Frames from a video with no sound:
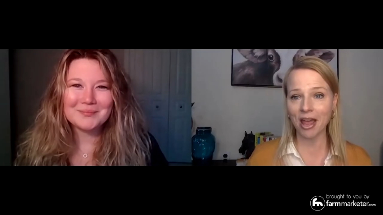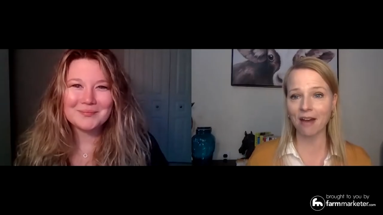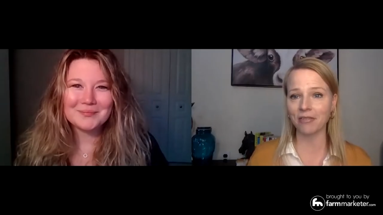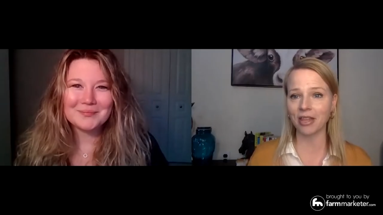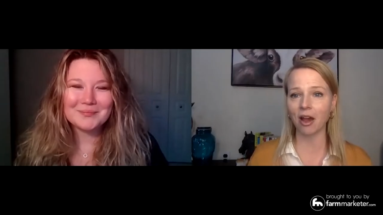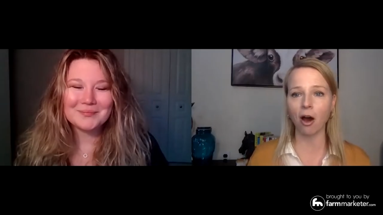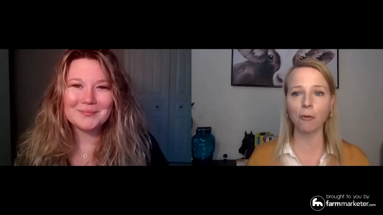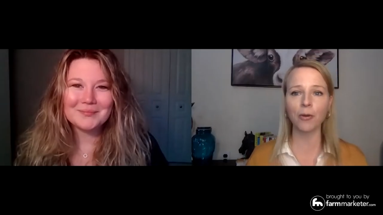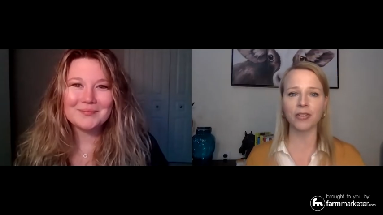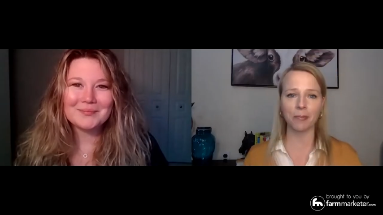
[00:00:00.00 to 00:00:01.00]
Speaker 1: have the
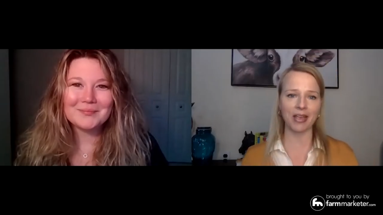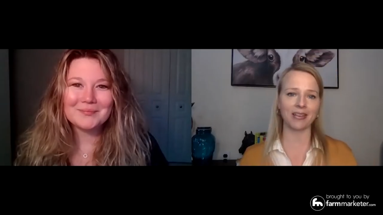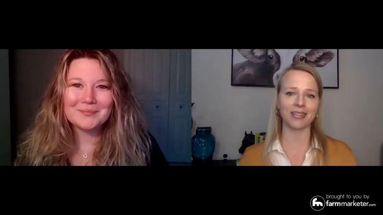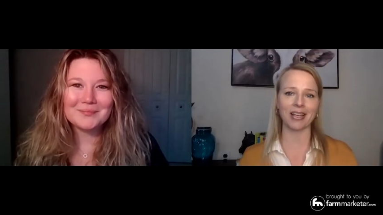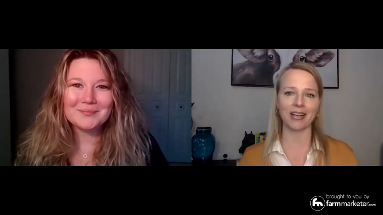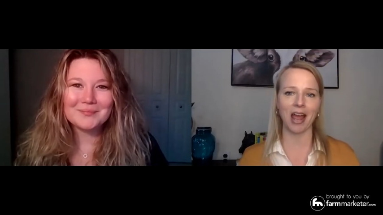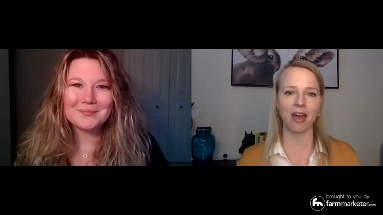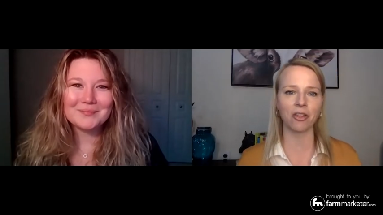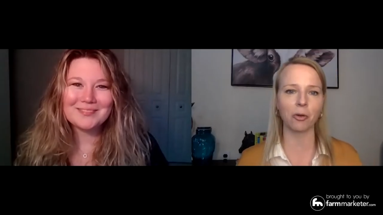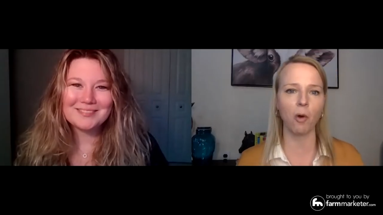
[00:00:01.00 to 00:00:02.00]
always amazing
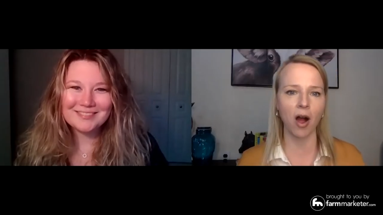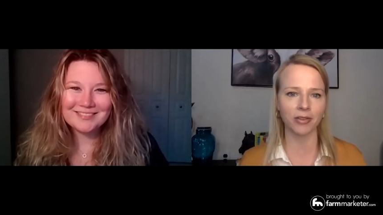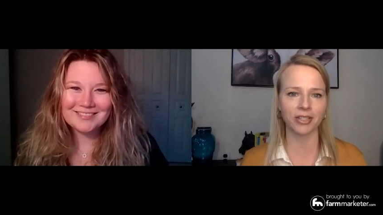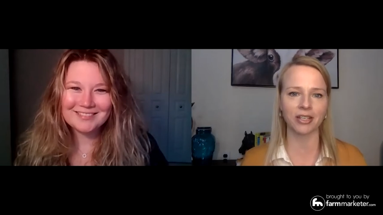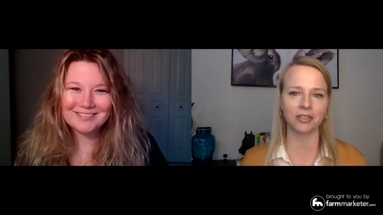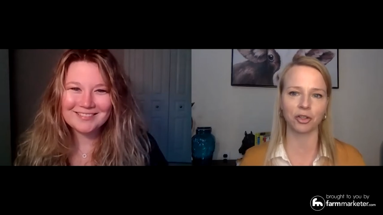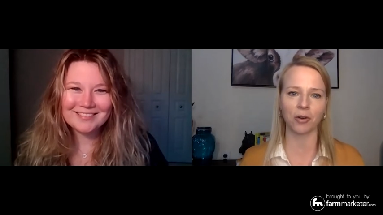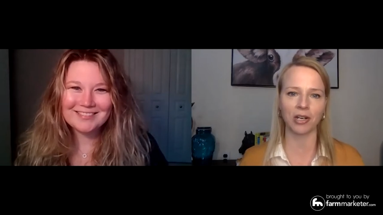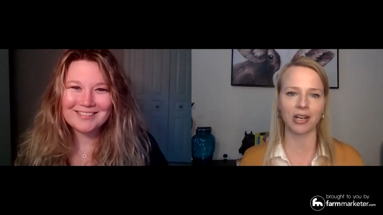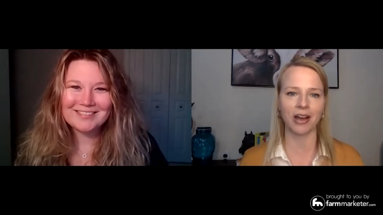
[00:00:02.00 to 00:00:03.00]
Heather Watson
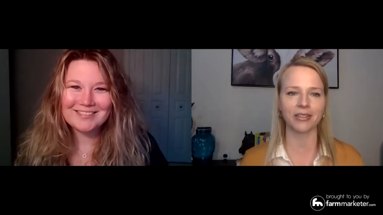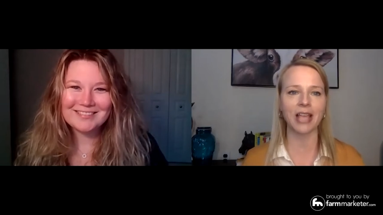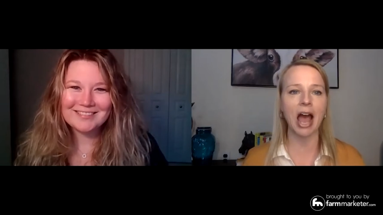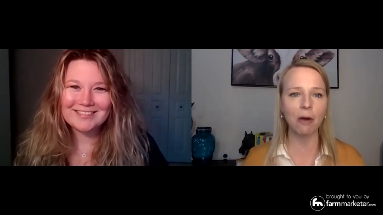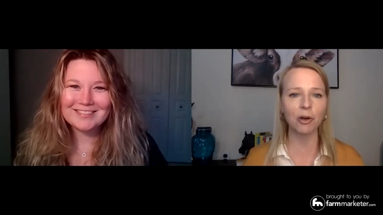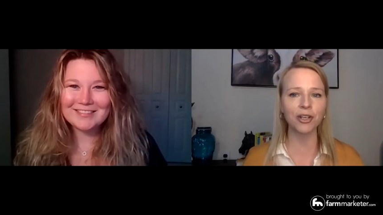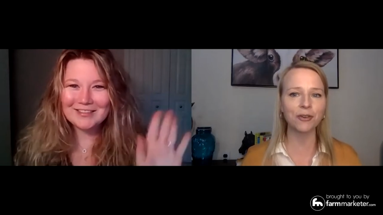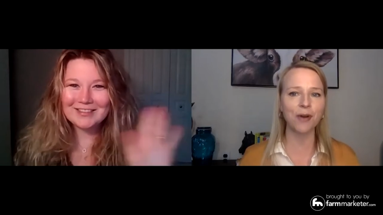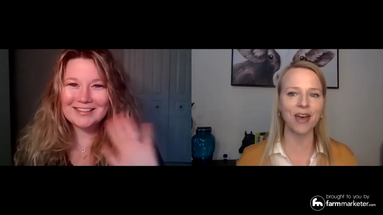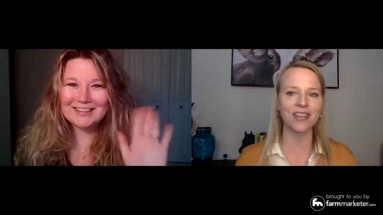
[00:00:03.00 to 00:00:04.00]
joining us. How are
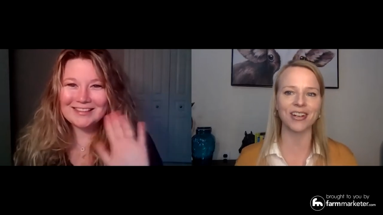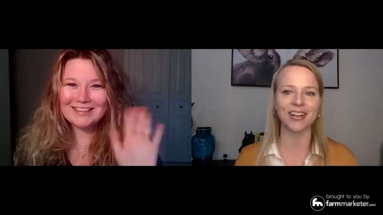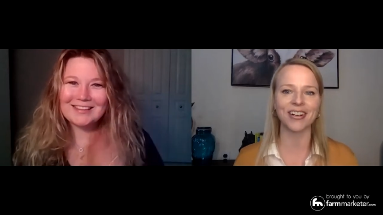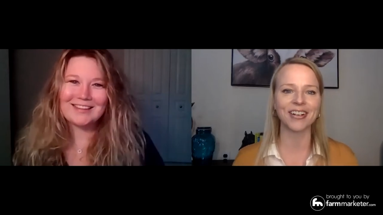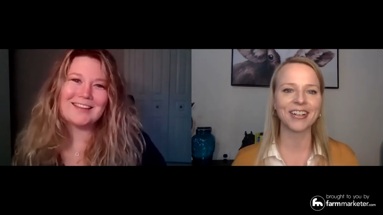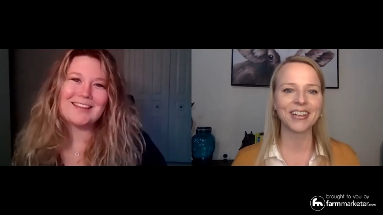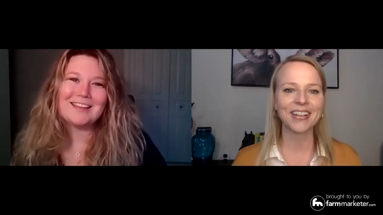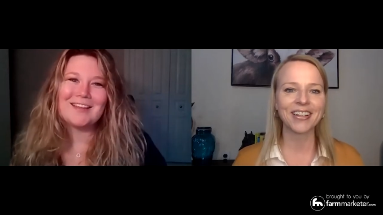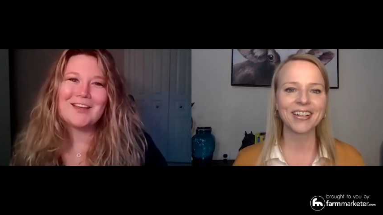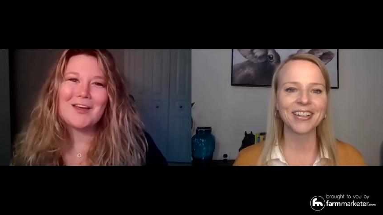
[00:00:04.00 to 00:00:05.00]
you, Heather?
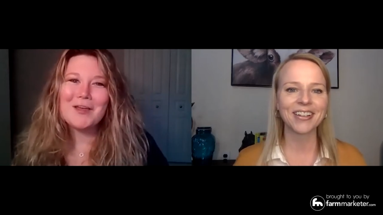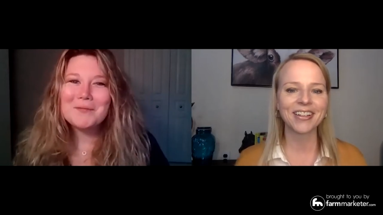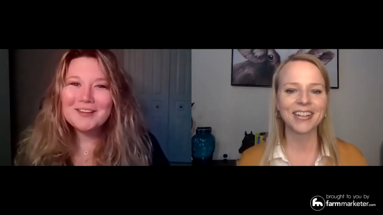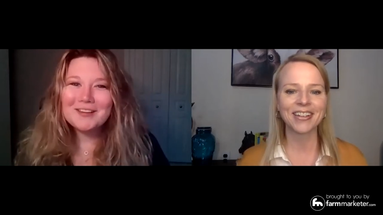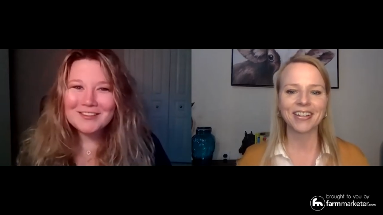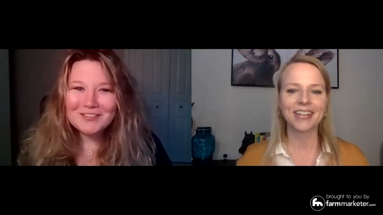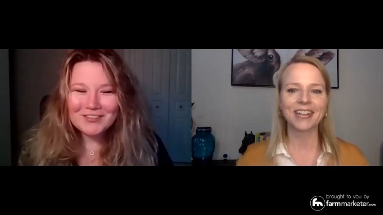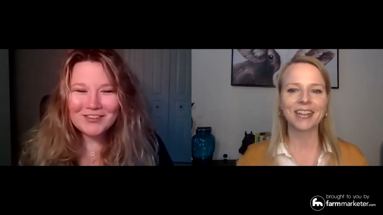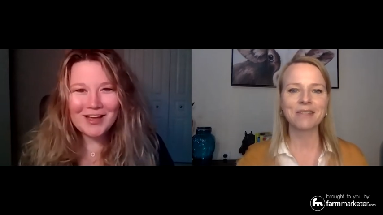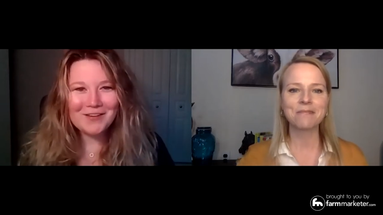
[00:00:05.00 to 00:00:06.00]
Speaker 2: I'm
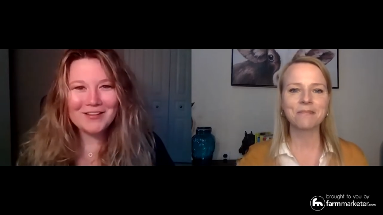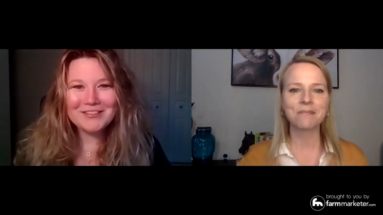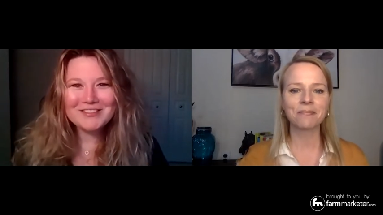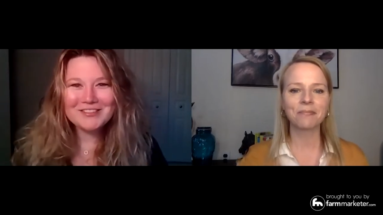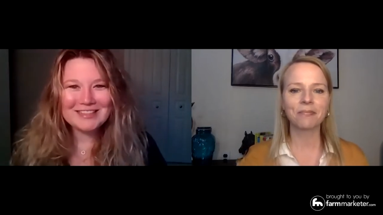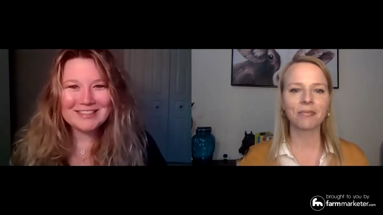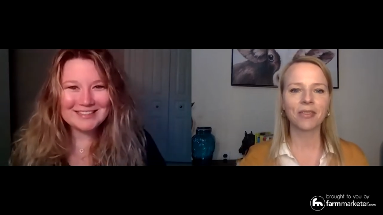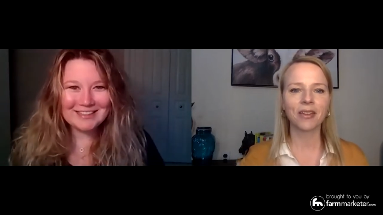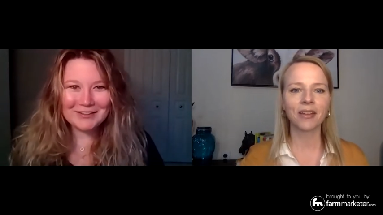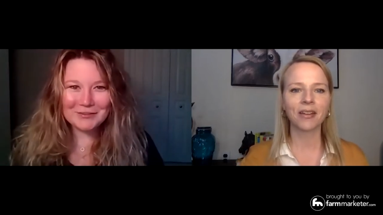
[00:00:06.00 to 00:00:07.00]
wonderful. How are you,
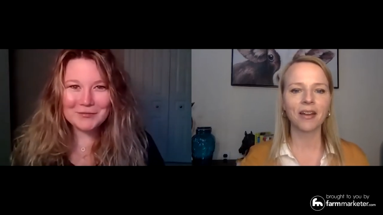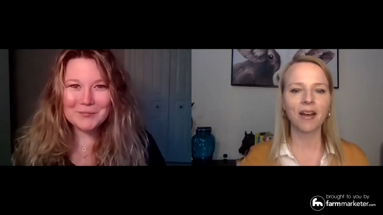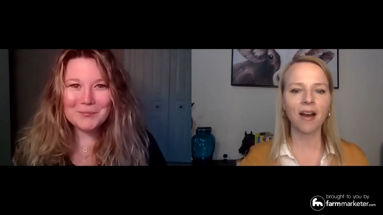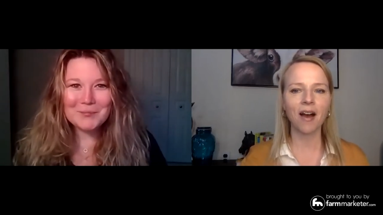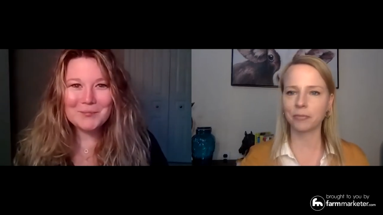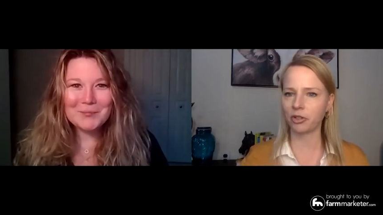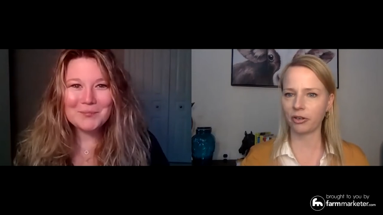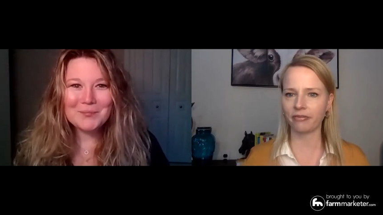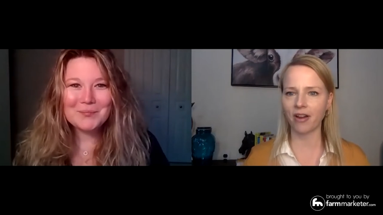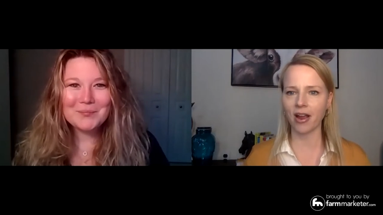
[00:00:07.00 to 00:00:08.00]
Tracy?
Speaker 1: I'm
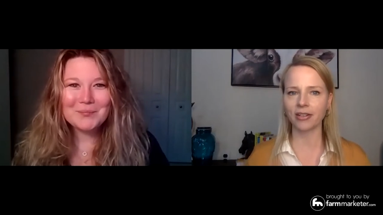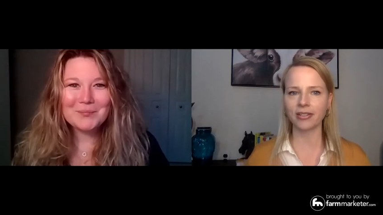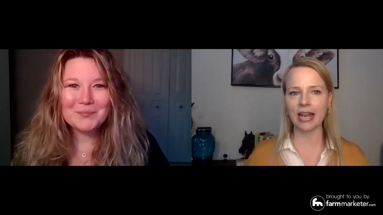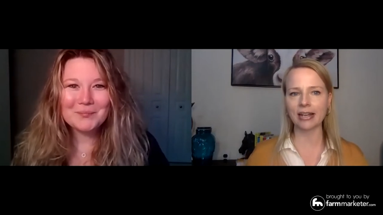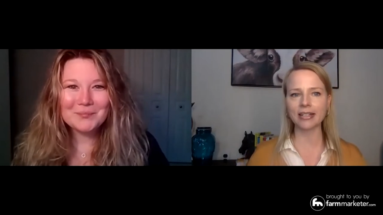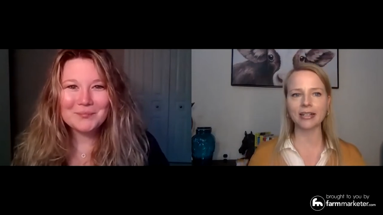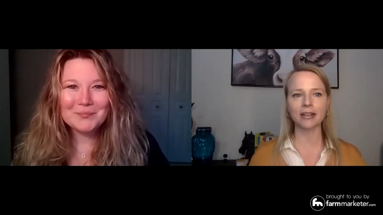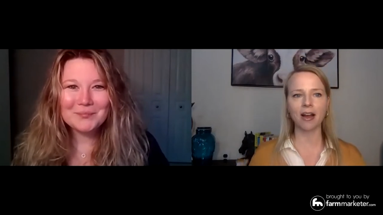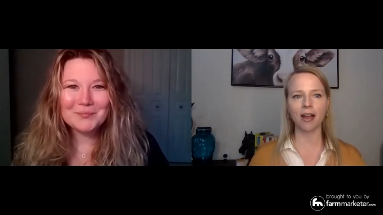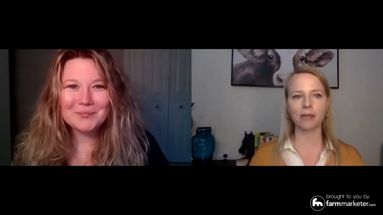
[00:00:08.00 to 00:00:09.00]
doing fine and dandy.
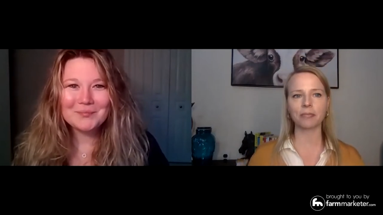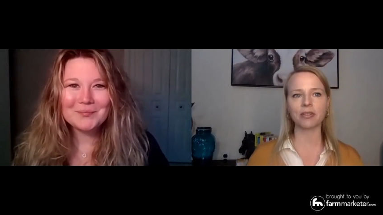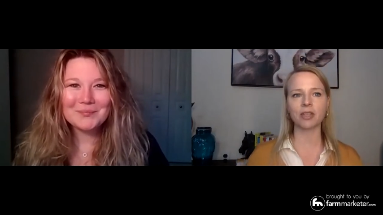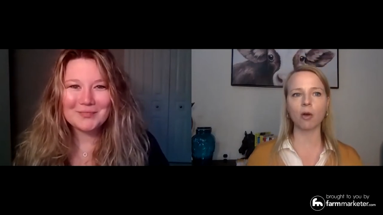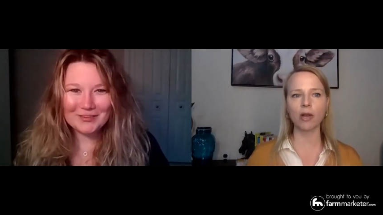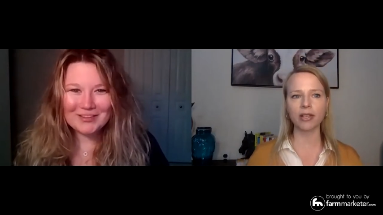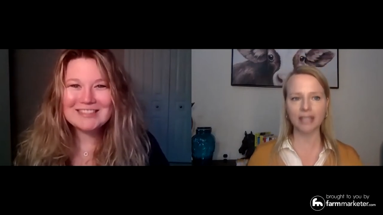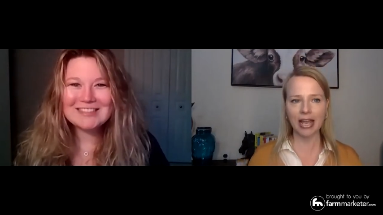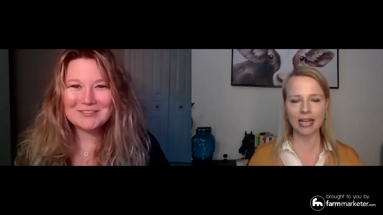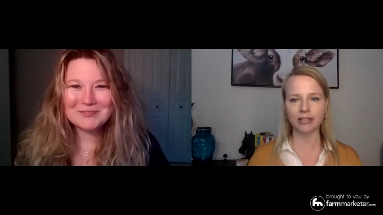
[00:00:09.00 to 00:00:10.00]
I am so
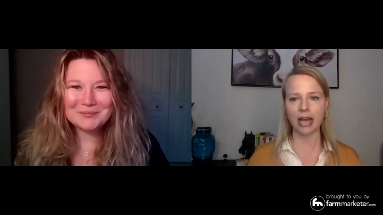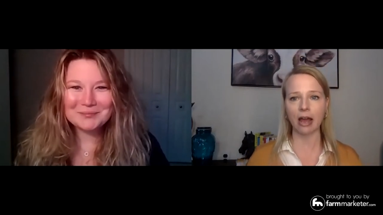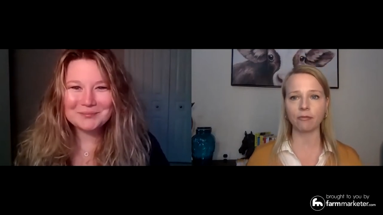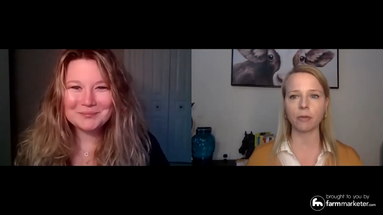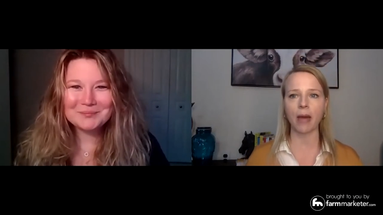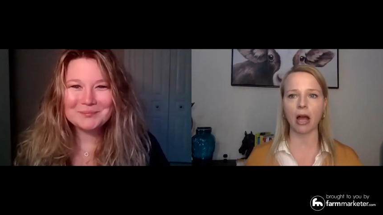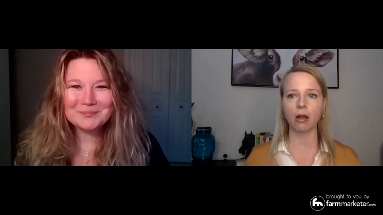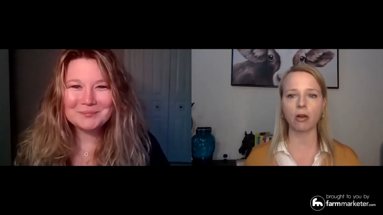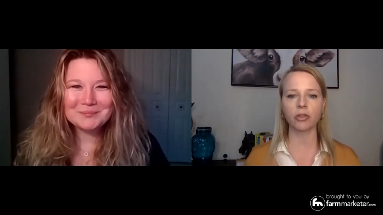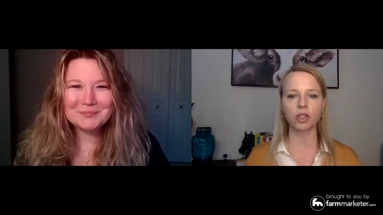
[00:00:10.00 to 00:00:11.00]
excited to have you
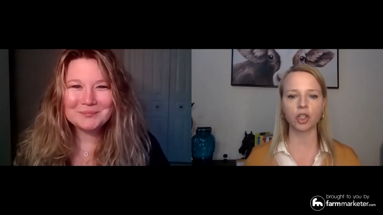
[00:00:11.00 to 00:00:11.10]
back on the